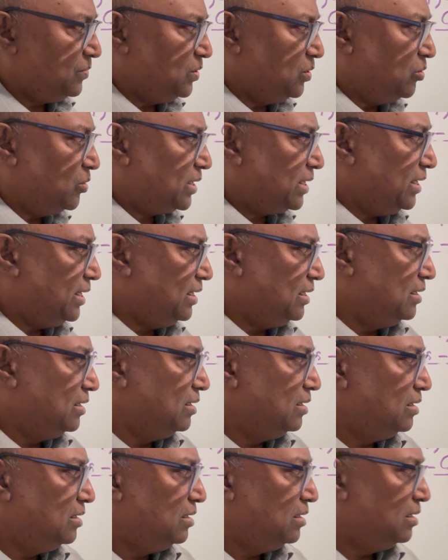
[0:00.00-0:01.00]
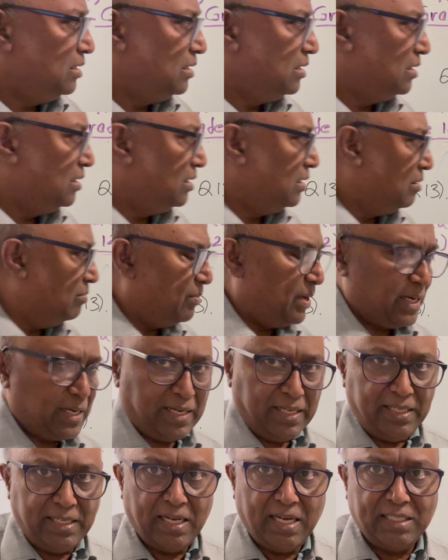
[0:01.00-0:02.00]
Okay? But
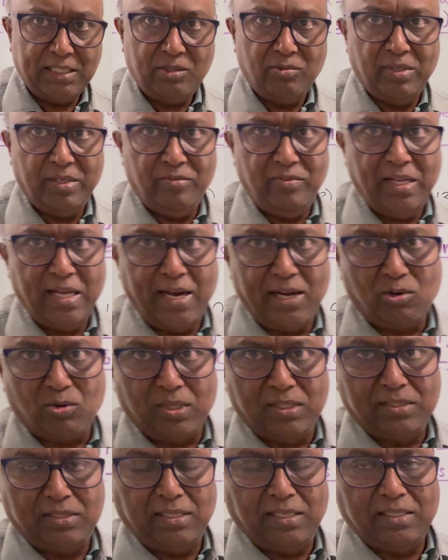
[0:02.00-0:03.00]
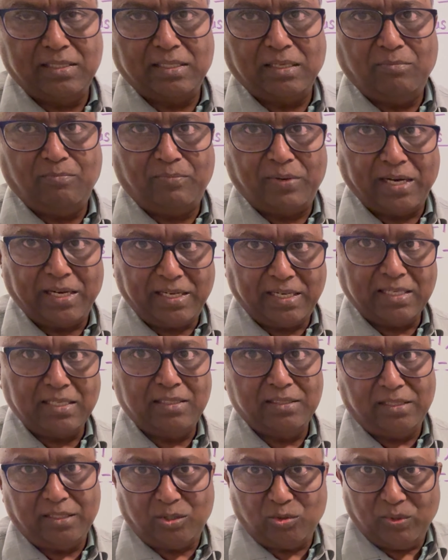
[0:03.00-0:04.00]
here actually we have to consider some practical
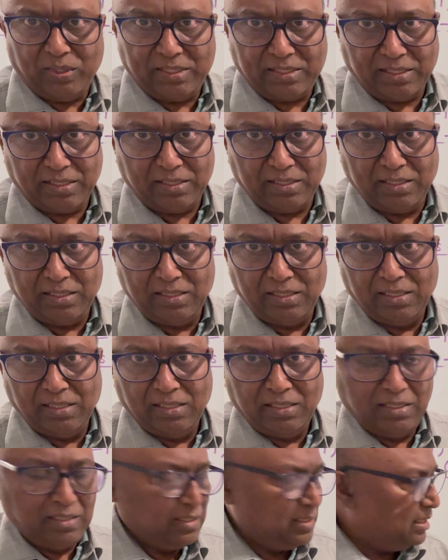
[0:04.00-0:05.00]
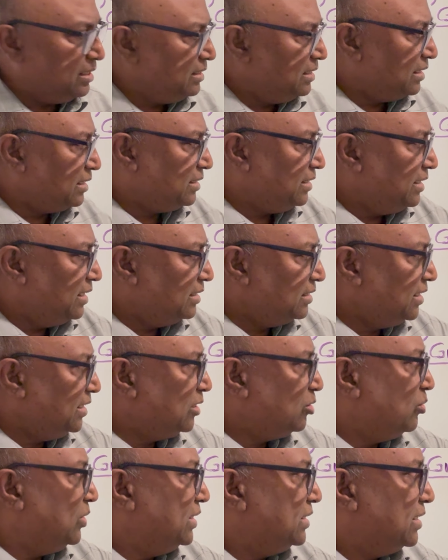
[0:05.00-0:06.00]
situation. In the real
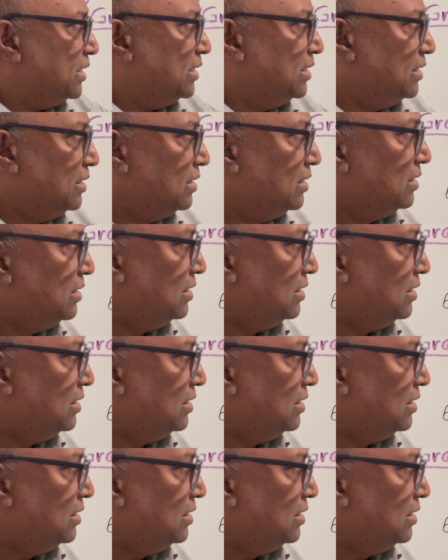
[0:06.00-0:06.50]
situation,